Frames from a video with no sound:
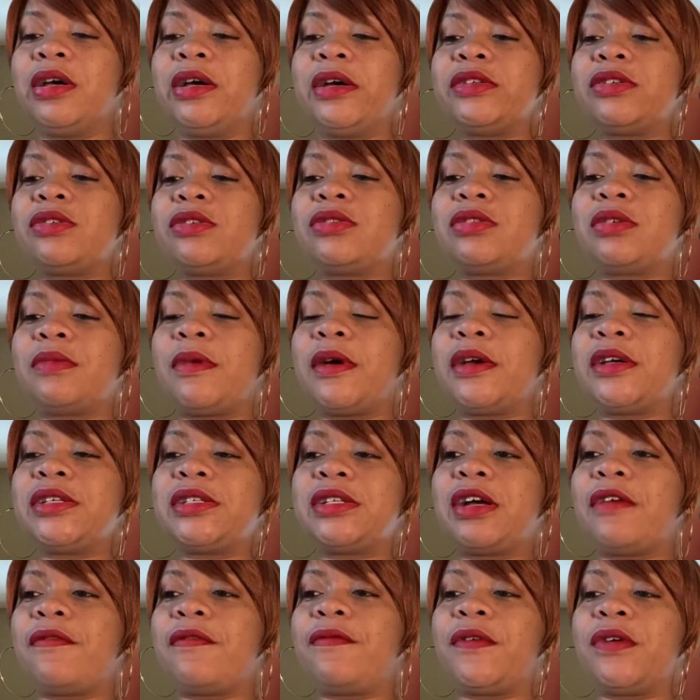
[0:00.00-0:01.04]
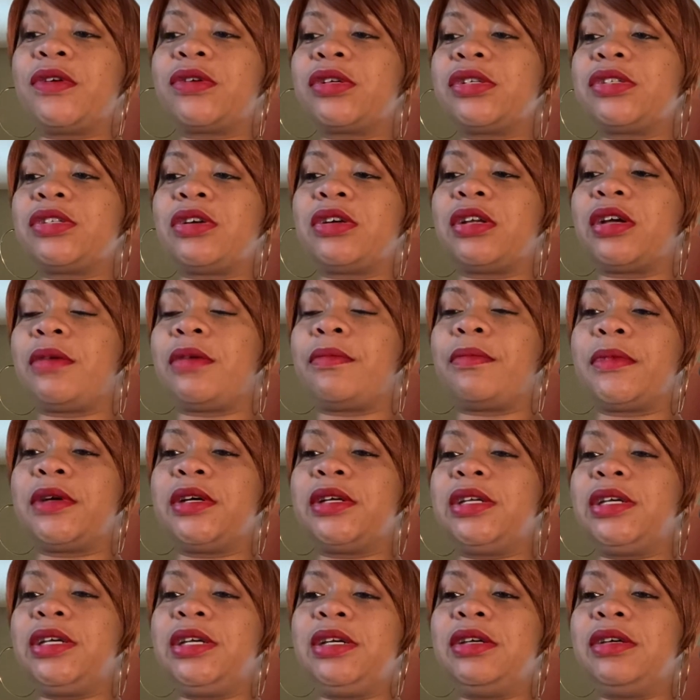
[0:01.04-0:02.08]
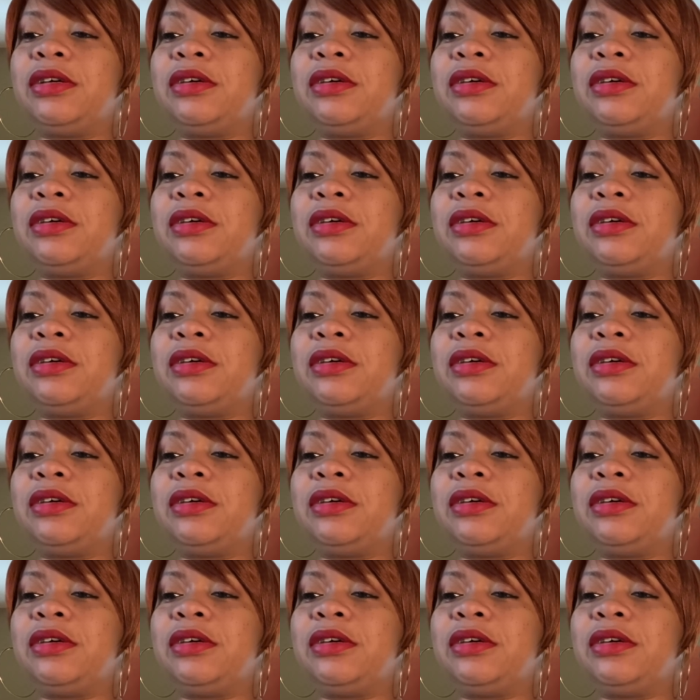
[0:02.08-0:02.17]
so somebody's not focused on their money.